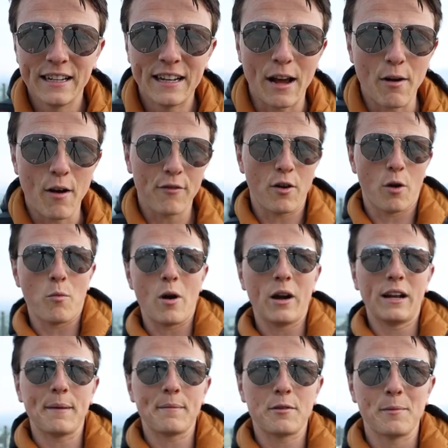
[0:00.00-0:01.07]
Now, I've got
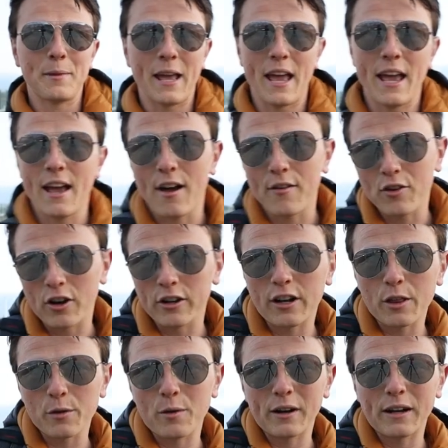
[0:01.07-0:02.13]
one clip to me here, I've got
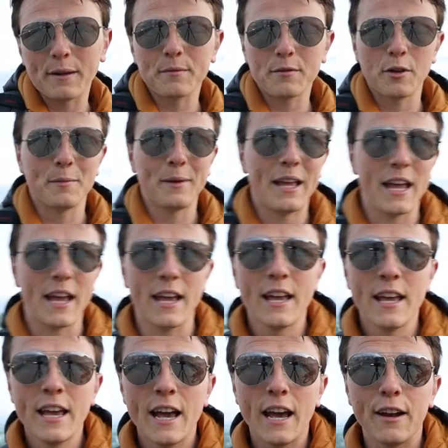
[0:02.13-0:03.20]
another one clip to me here,
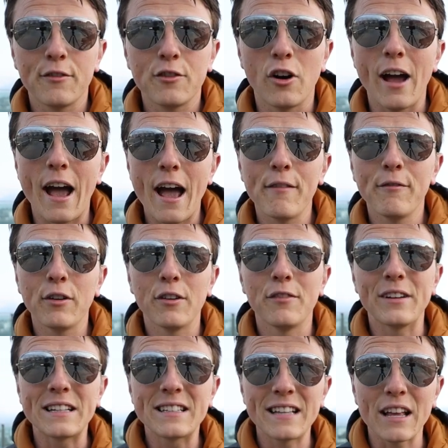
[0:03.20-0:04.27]
and I've got a handful
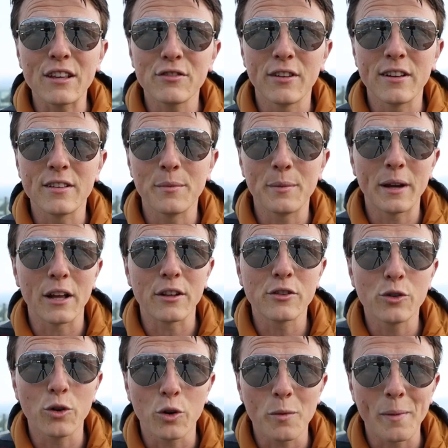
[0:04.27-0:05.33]
of accessories that we're going
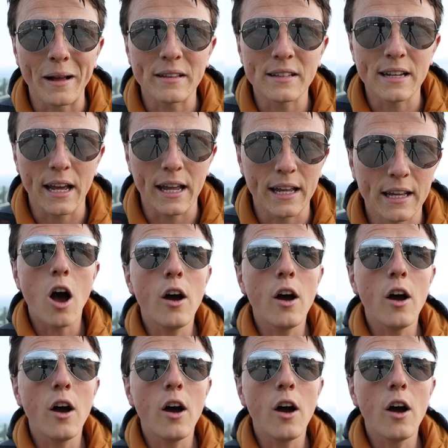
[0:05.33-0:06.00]
to talk about today.